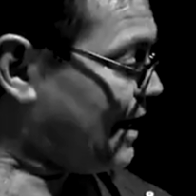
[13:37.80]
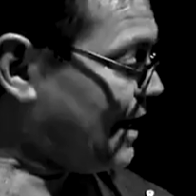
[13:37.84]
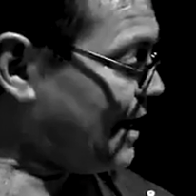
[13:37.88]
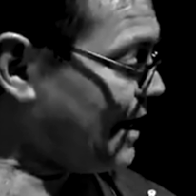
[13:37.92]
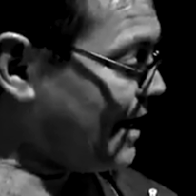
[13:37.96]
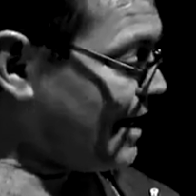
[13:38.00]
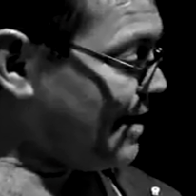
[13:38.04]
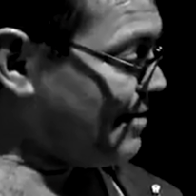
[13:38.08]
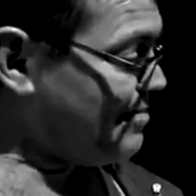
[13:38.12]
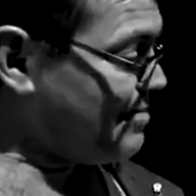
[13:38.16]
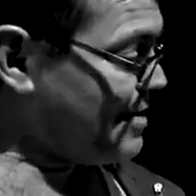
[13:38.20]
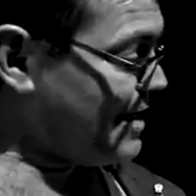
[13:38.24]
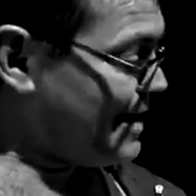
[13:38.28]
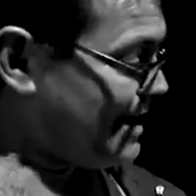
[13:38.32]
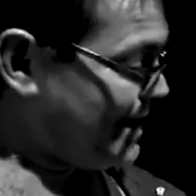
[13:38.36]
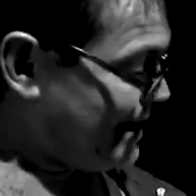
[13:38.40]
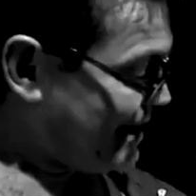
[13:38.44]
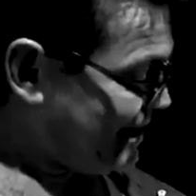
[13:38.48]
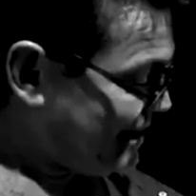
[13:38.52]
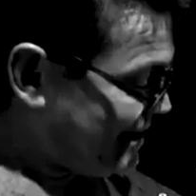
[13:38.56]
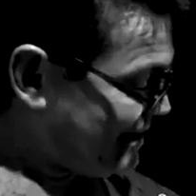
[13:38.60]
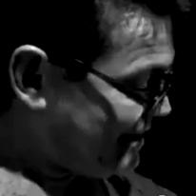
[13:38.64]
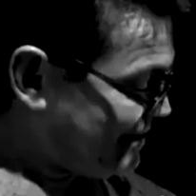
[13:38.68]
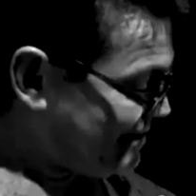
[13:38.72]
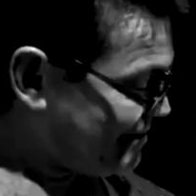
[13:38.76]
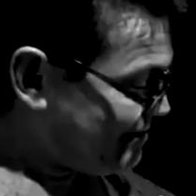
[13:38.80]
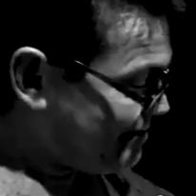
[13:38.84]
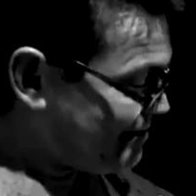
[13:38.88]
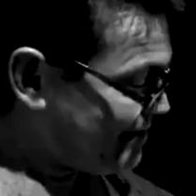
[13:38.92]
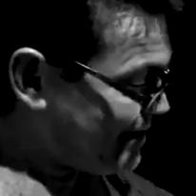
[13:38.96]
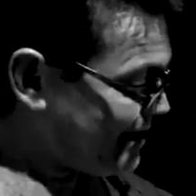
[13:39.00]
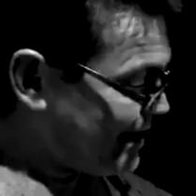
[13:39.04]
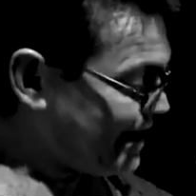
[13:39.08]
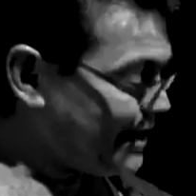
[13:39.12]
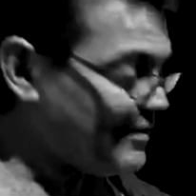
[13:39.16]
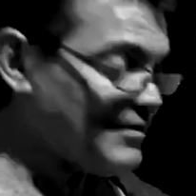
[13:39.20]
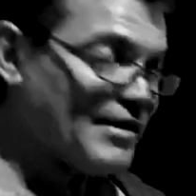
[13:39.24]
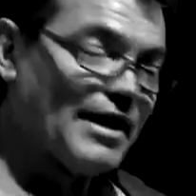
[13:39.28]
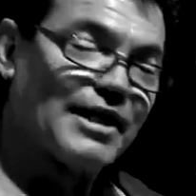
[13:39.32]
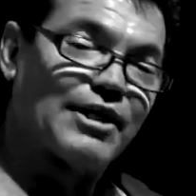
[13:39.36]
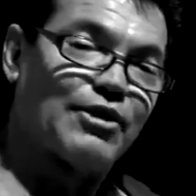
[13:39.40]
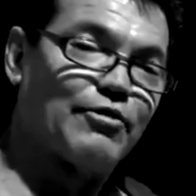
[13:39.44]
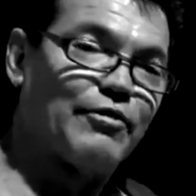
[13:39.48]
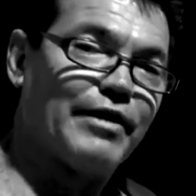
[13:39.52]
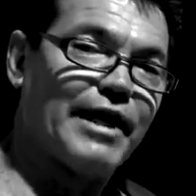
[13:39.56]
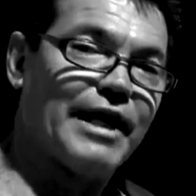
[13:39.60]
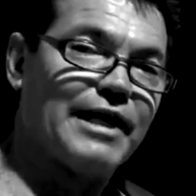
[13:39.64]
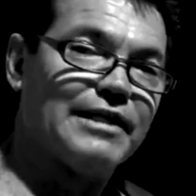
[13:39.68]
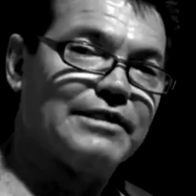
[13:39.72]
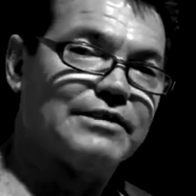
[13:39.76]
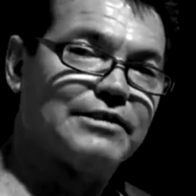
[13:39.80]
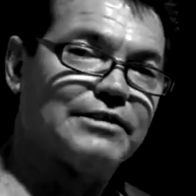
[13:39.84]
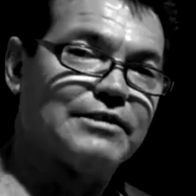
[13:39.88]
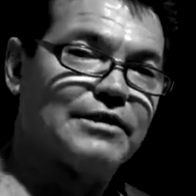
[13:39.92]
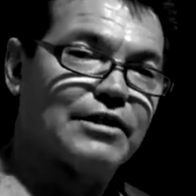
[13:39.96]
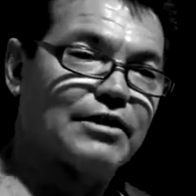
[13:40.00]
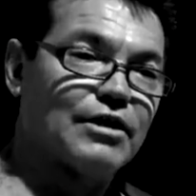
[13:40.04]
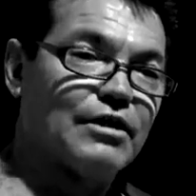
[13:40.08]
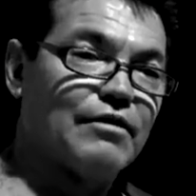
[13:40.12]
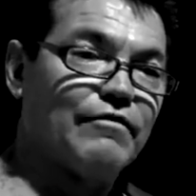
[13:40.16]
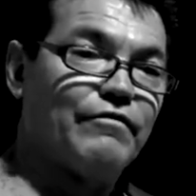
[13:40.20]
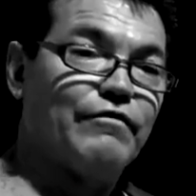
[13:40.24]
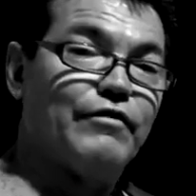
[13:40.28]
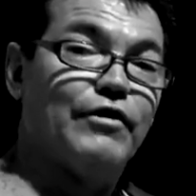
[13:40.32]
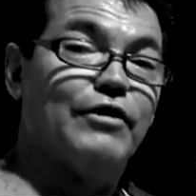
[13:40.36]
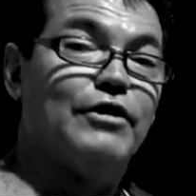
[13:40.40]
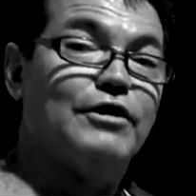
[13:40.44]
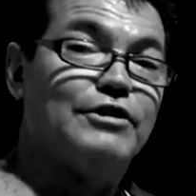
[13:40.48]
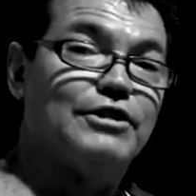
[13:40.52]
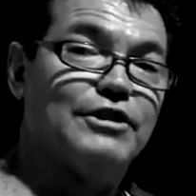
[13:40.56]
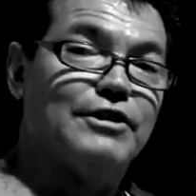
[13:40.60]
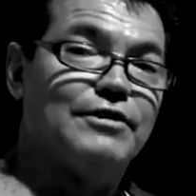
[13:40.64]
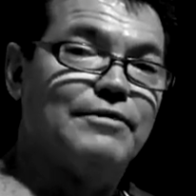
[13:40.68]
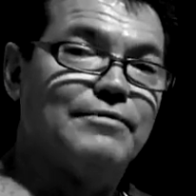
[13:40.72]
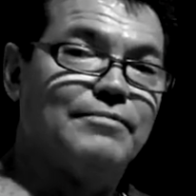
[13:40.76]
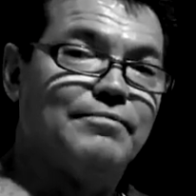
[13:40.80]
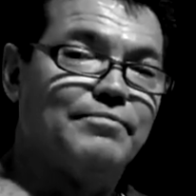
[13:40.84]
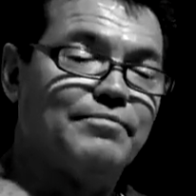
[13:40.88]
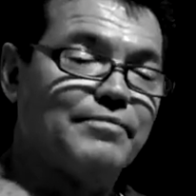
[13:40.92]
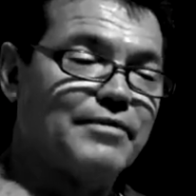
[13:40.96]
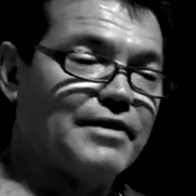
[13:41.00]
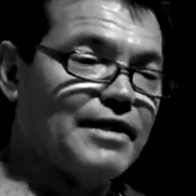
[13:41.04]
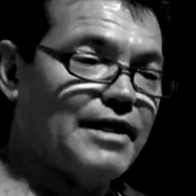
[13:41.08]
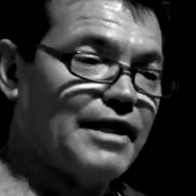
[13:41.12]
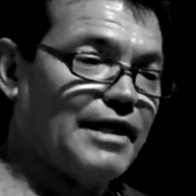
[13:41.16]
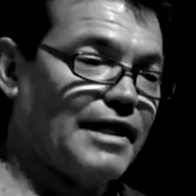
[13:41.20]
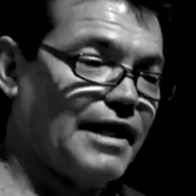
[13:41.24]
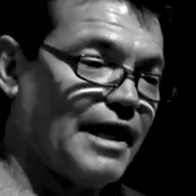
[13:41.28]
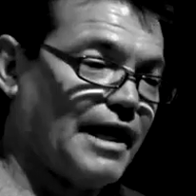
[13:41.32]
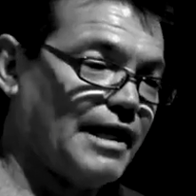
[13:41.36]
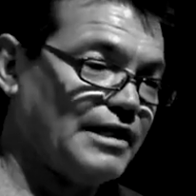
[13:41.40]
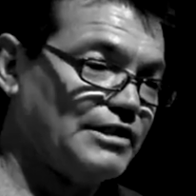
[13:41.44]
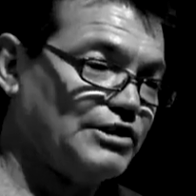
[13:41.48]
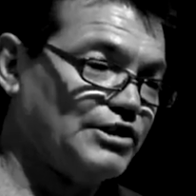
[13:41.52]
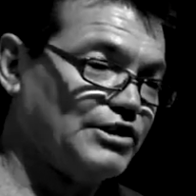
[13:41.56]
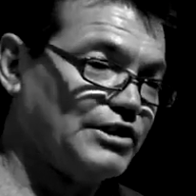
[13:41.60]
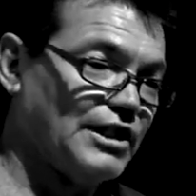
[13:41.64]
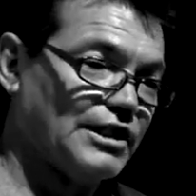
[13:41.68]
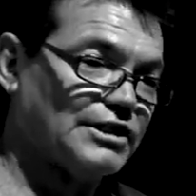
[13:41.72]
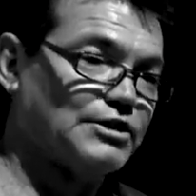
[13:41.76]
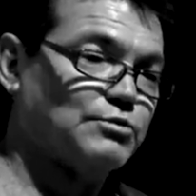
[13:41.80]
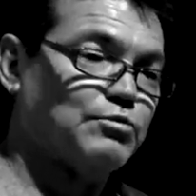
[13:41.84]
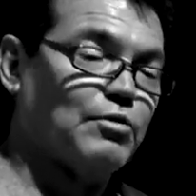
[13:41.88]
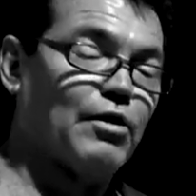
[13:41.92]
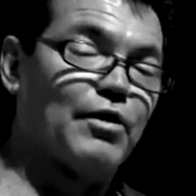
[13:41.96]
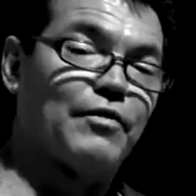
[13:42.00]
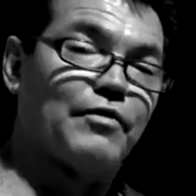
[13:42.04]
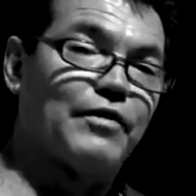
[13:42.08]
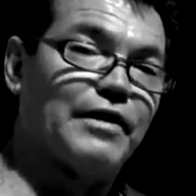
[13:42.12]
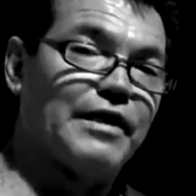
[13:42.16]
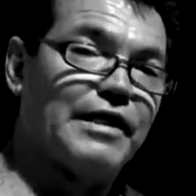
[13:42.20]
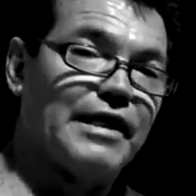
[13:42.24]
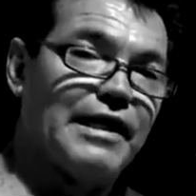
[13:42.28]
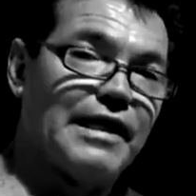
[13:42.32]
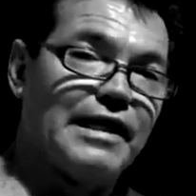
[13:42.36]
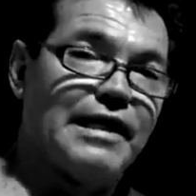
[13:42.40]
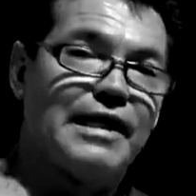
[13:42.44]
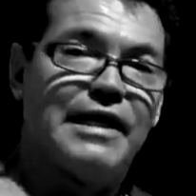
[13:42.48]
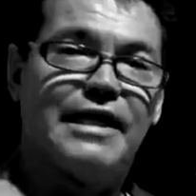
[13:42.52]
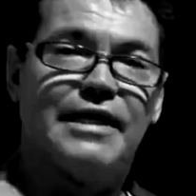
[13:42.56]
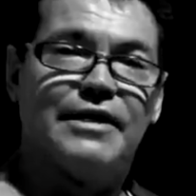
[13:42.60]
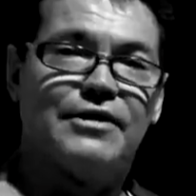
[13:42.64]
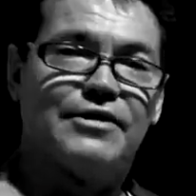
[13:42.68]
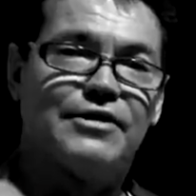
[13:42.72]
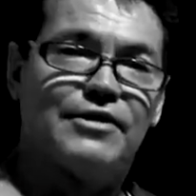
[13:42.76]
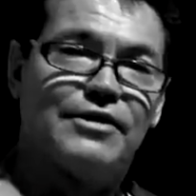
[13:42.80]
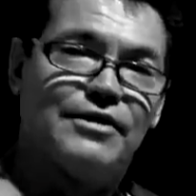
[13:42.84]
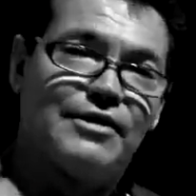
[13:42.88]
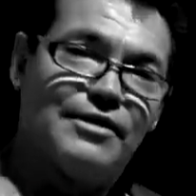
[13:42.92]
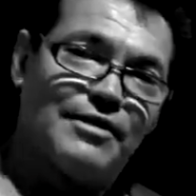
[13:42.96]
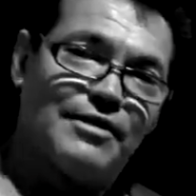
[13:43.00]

Um, and that creates the confusion and just what the elite